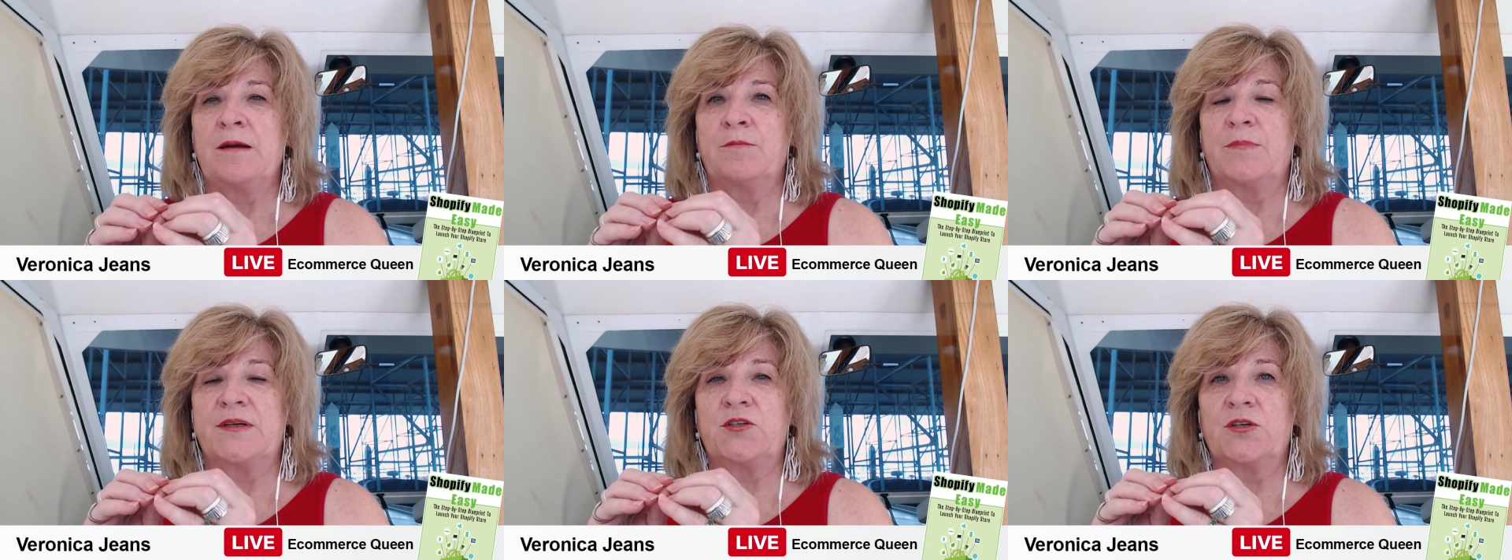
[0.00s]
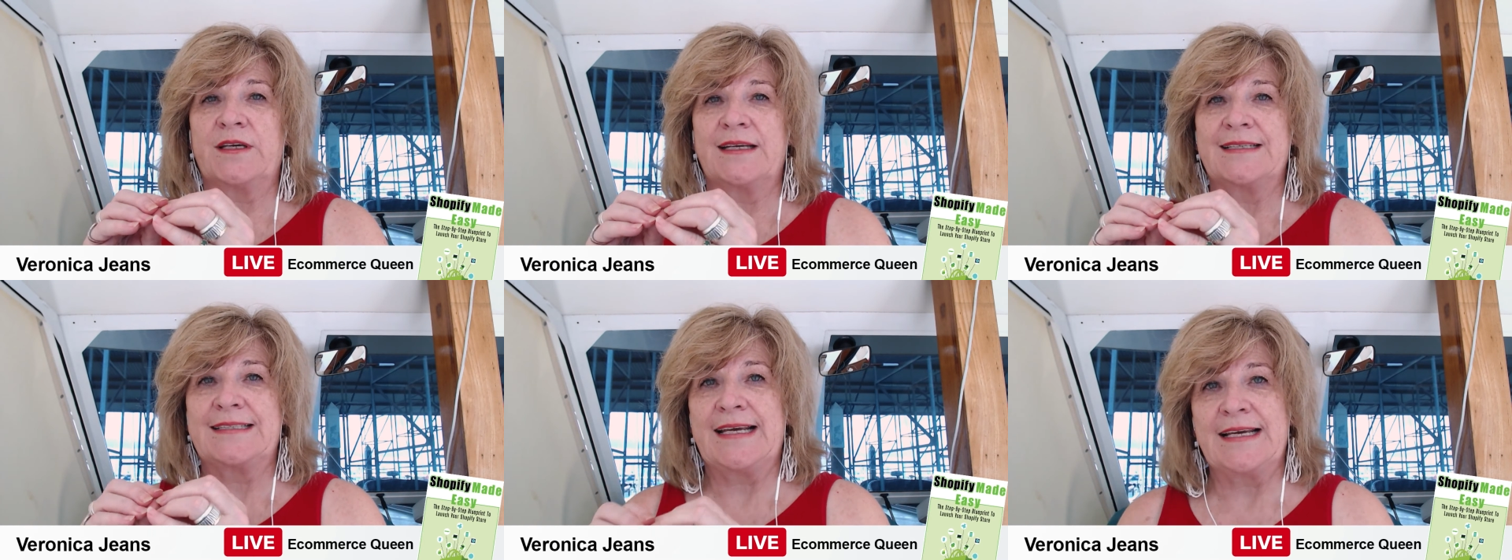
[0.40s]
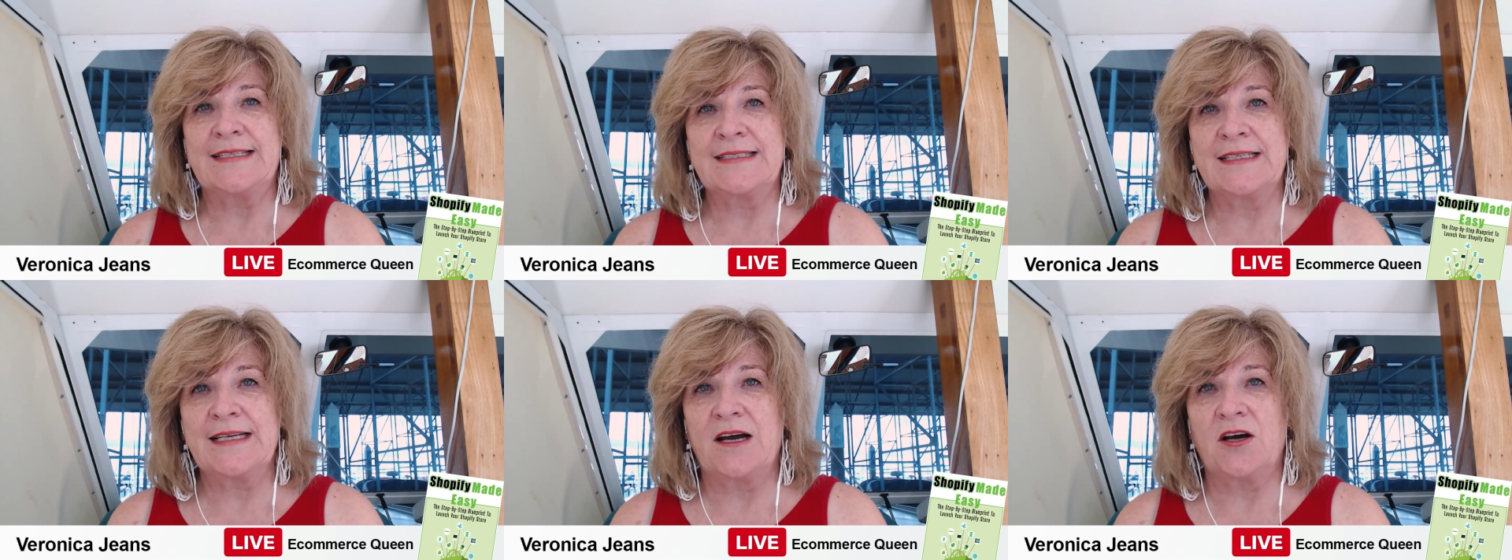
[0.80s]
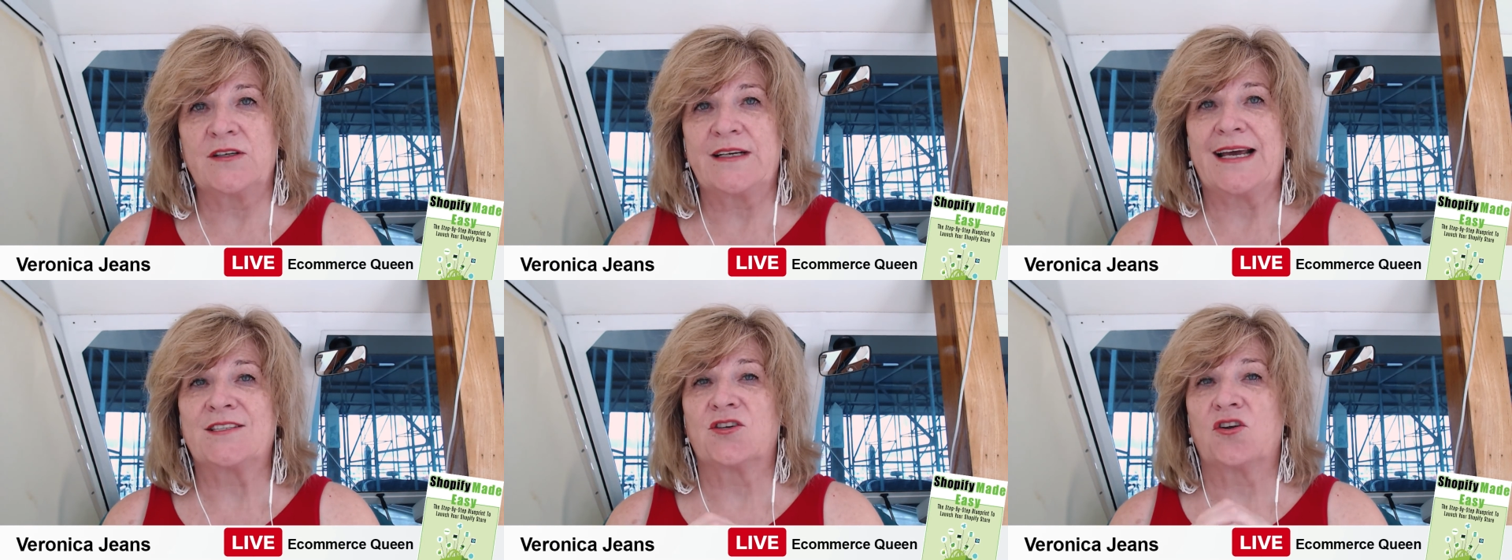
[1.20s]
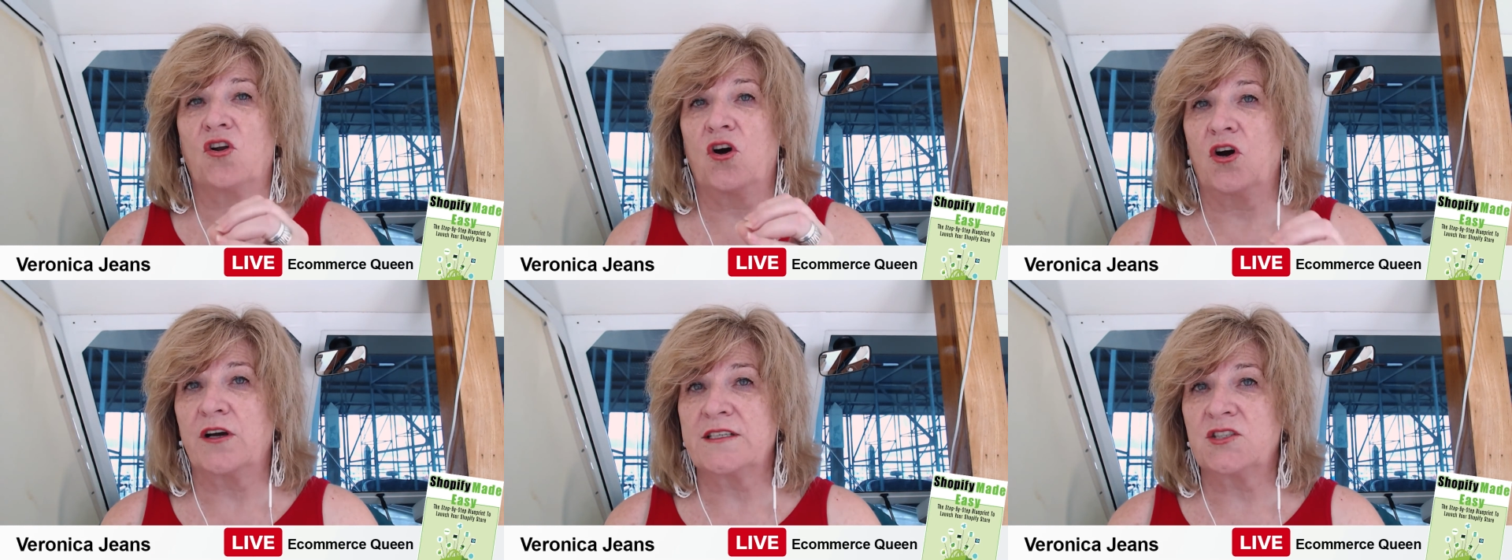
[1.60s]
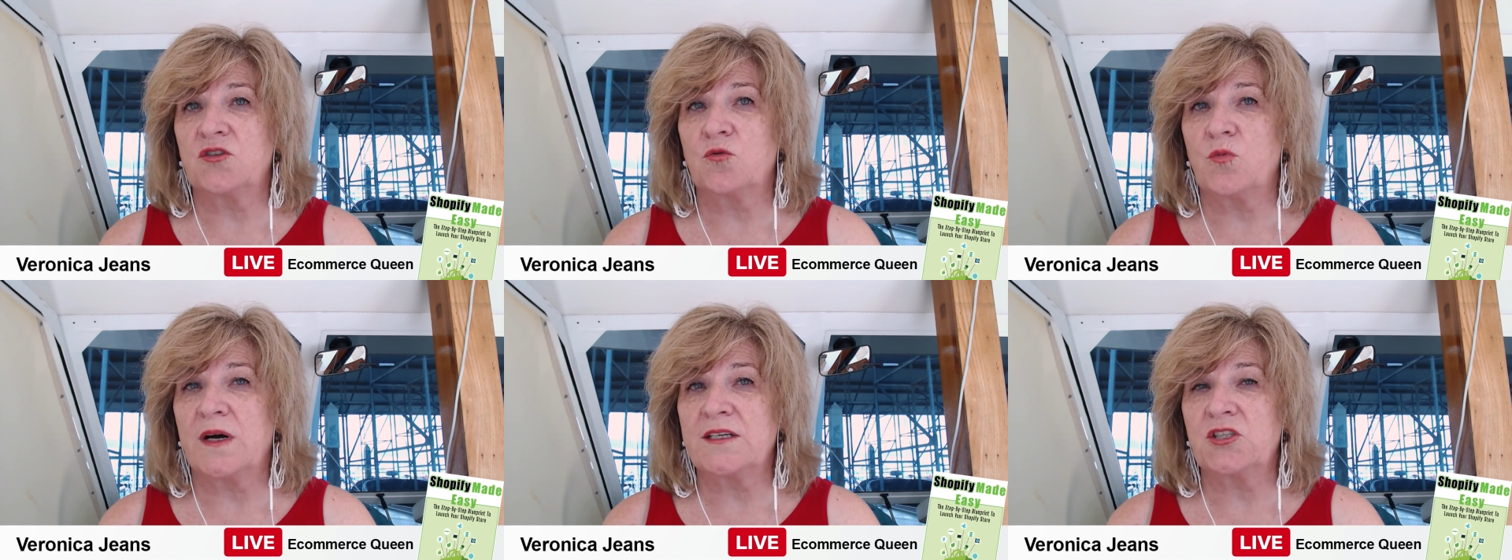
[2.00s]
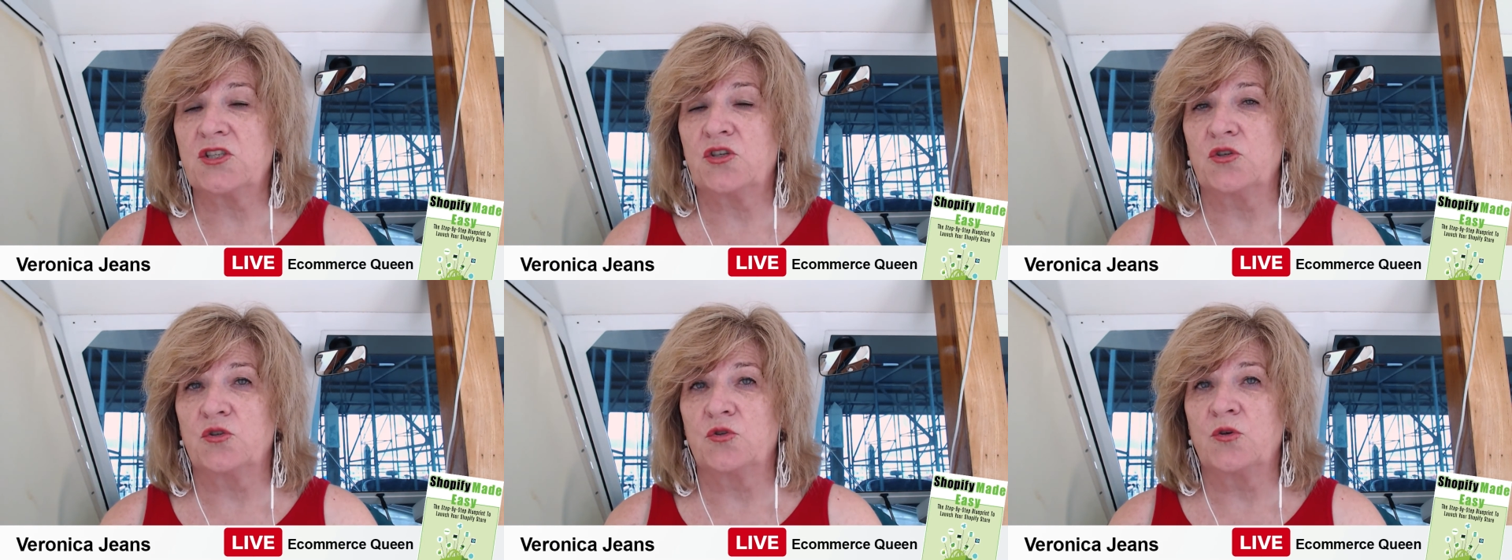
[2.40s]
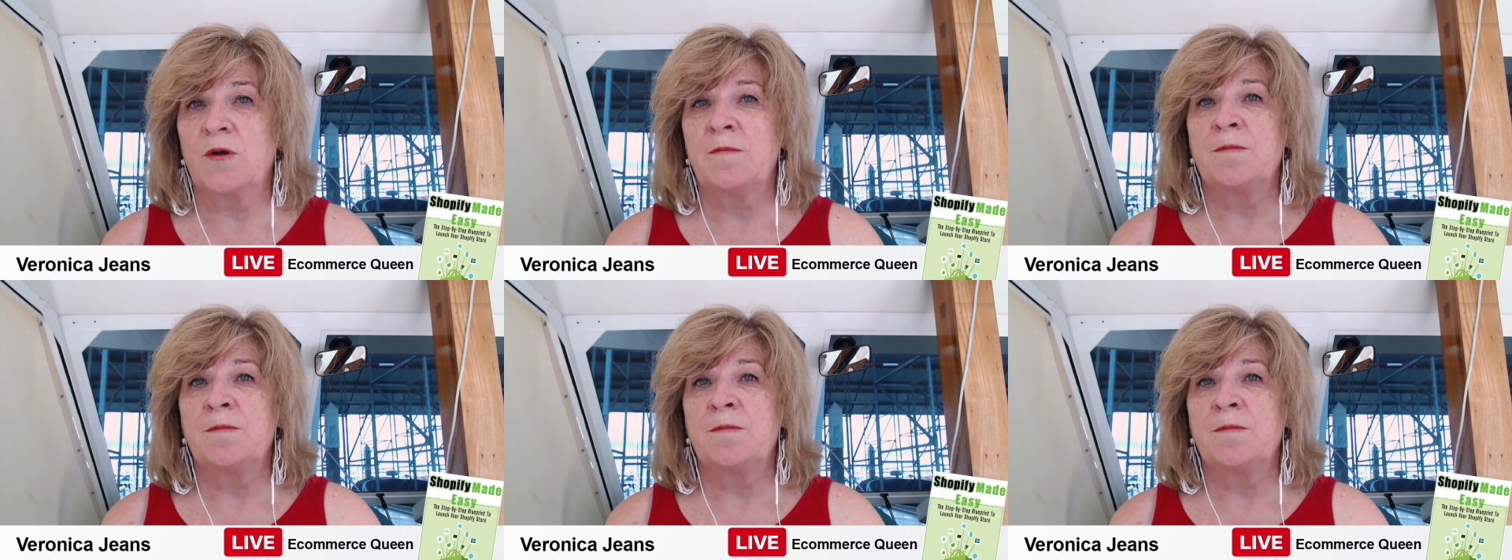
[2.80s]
But you can test it out as long as you want to,